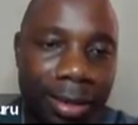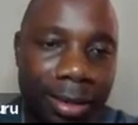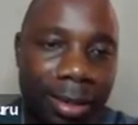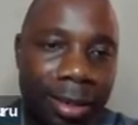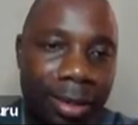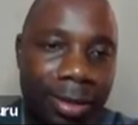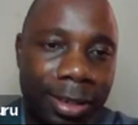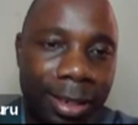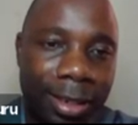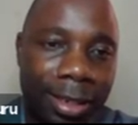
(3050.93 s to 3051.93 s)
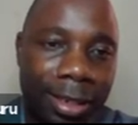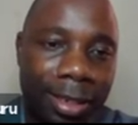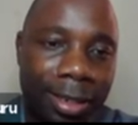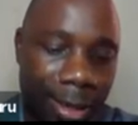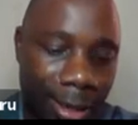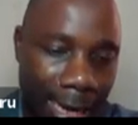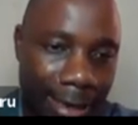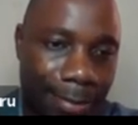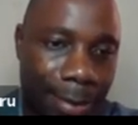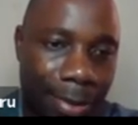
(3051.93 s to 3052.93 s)
You see, just like
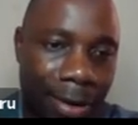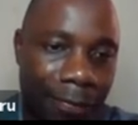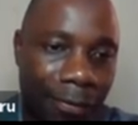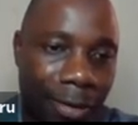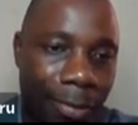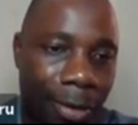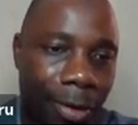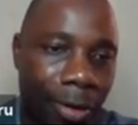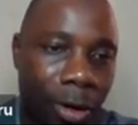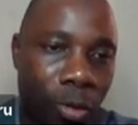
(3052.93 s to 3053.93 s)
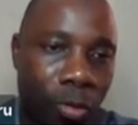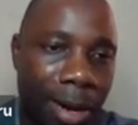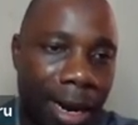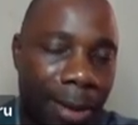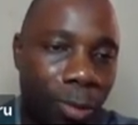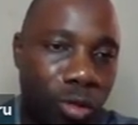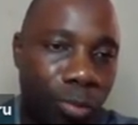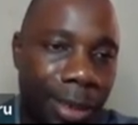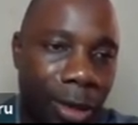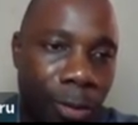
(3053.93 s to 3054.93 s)
now, maybe from your Google Map, you want to
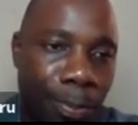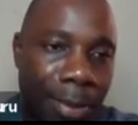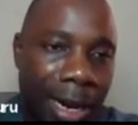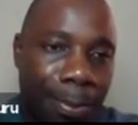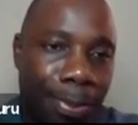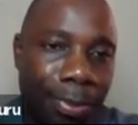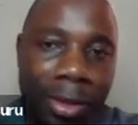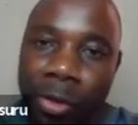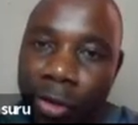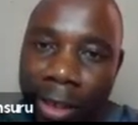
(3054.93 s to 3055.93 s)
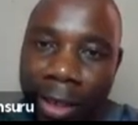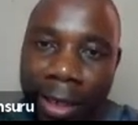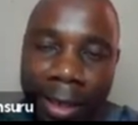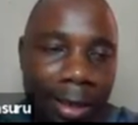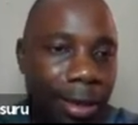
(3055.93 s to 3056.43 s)
bring up map into the